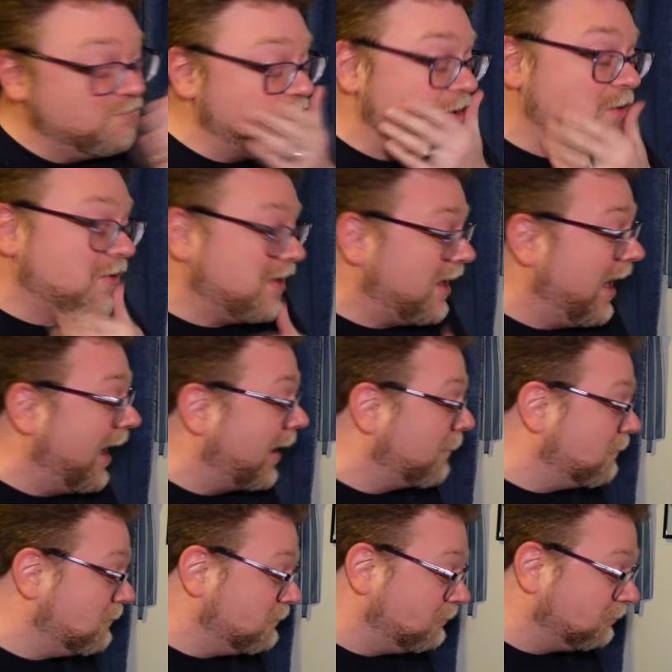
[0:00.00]
Okay.
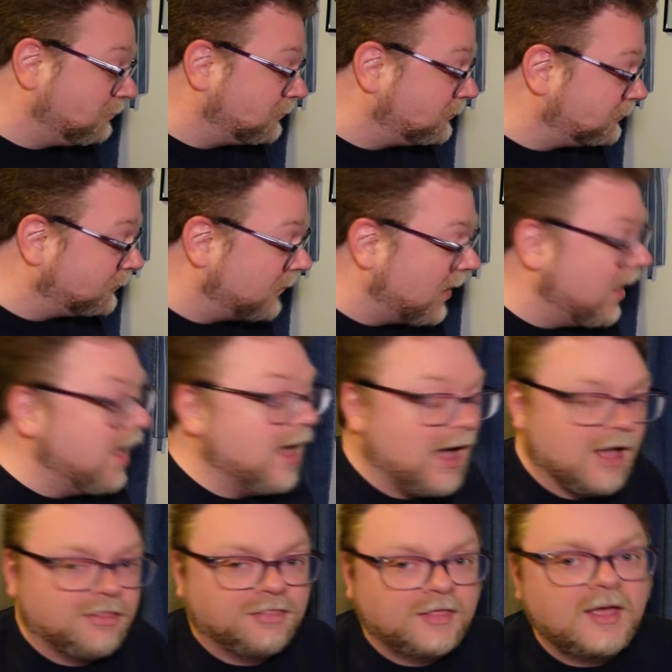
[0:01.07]

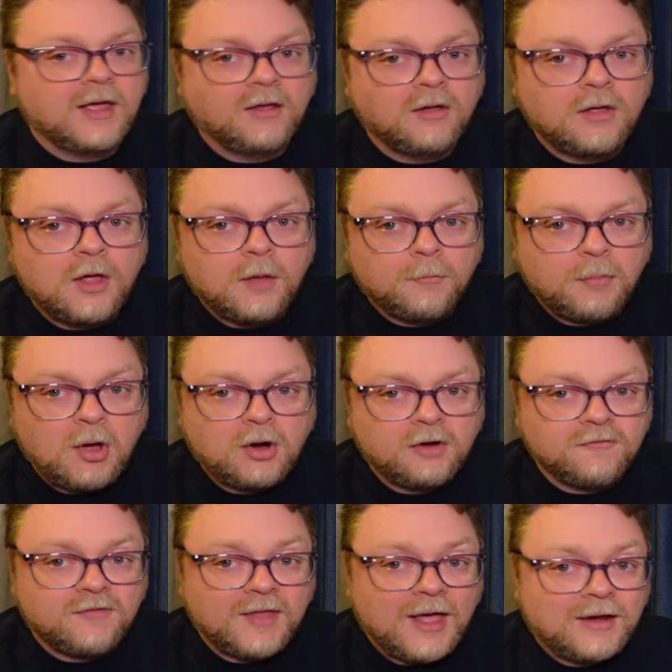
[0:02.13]
I think part
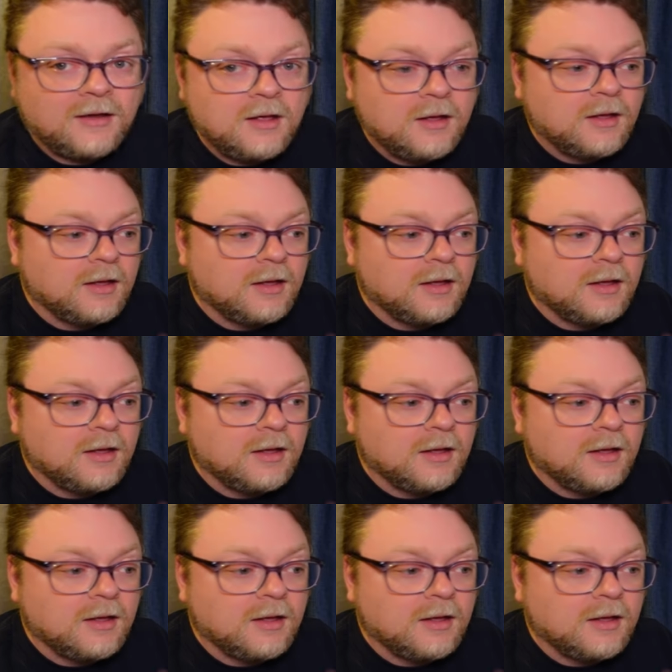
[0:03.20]
of that